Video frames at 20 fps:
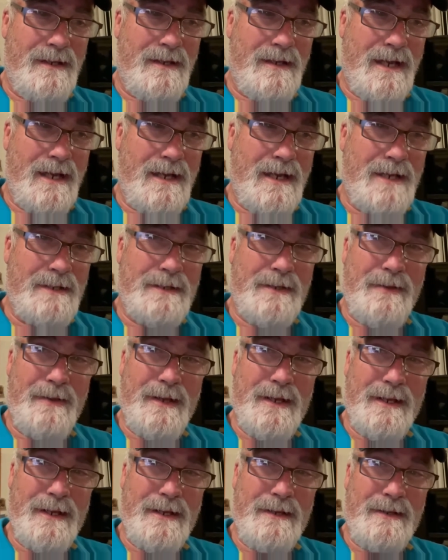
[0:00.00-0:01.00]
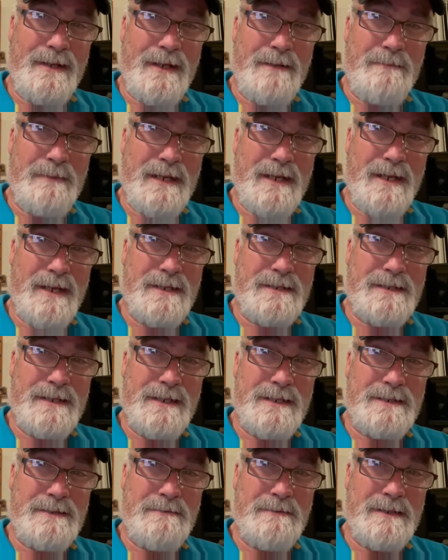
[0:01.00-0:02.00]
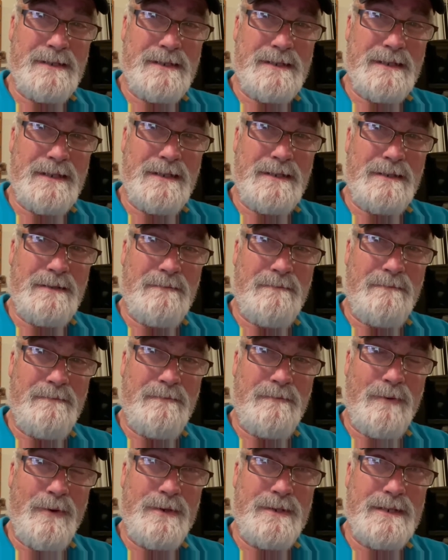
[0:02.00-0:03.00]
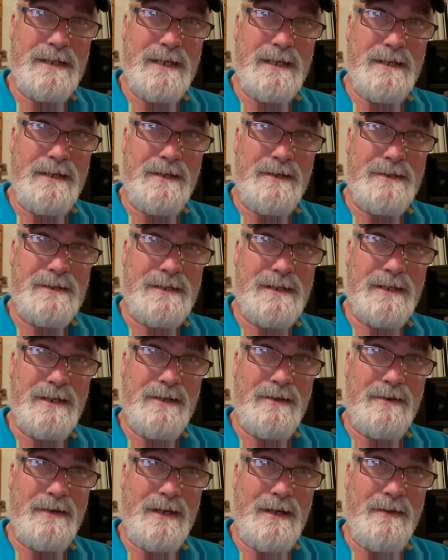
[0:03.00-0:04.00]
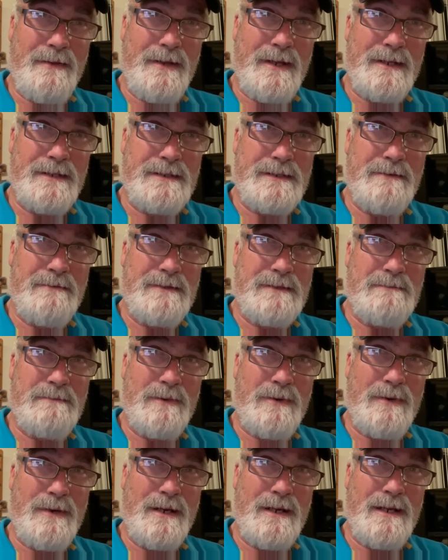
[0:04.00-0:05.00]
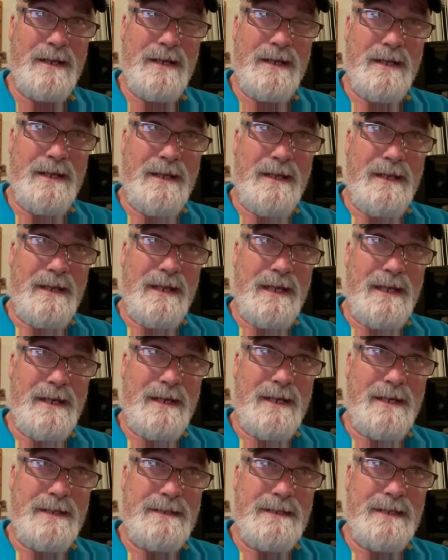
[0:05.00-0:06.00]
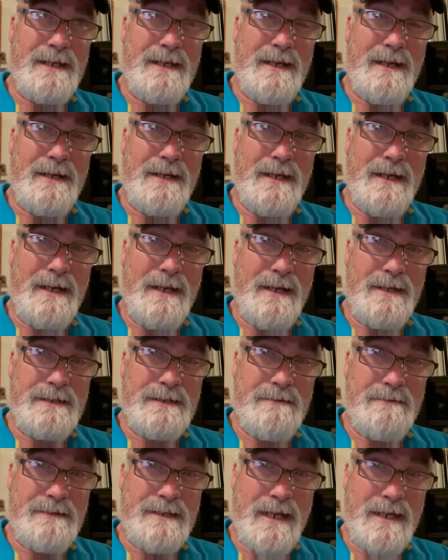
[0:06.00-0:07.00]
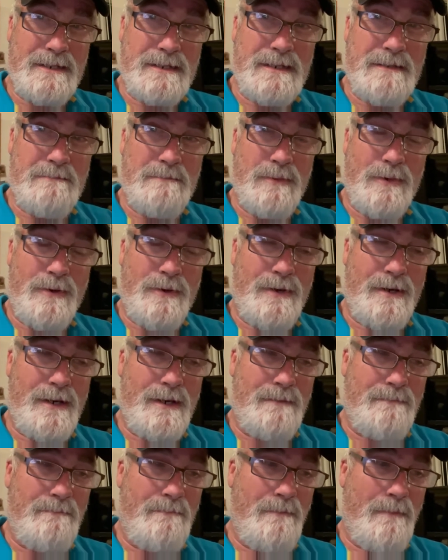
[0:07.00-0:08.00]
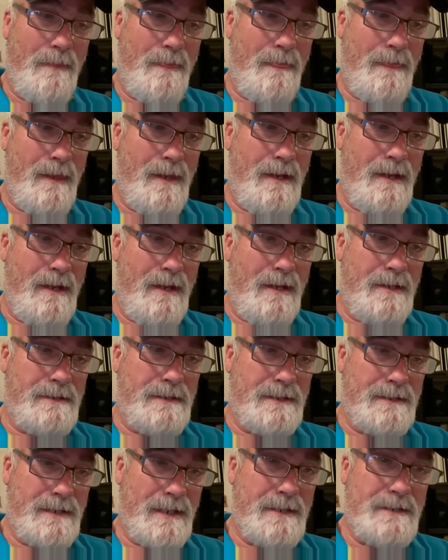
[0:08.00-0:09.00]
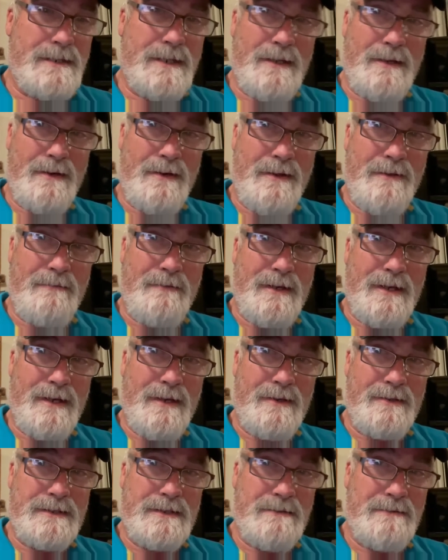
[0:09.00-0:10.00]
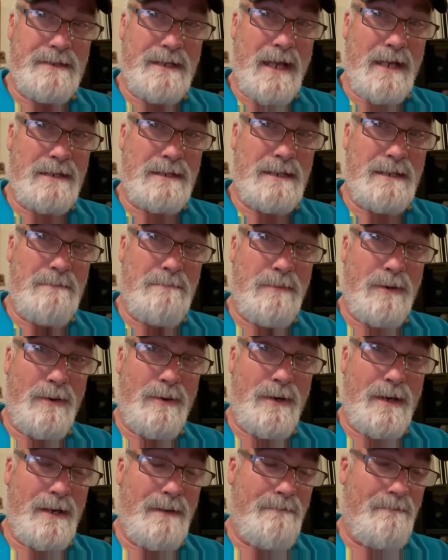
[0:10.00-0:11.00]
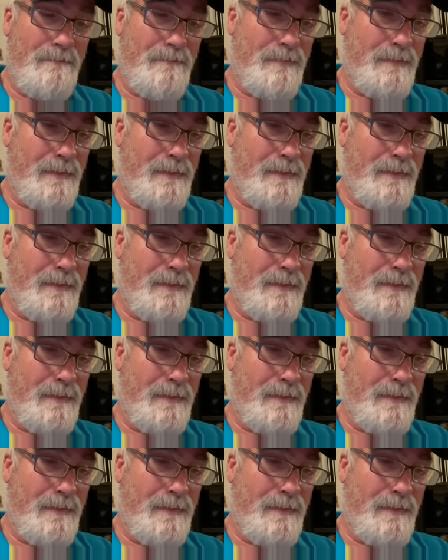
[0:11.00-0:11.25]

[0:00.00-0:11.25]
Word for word: I got to thinking that because this was um, 14 years ago, and I think she was born in 1999, she was actually born. She says there in the video, she was actually born